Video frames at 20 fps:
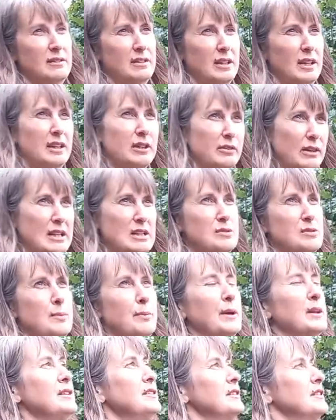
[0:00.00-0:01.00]
in greater
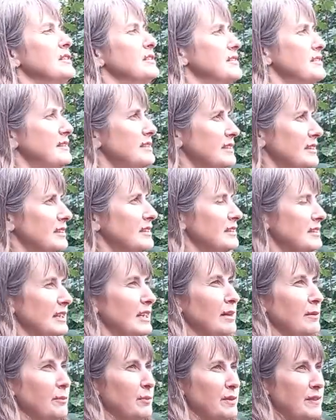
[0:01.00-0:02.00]
abundance
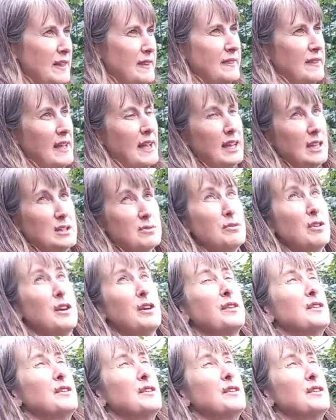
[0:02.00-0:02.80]
within the hedge, rather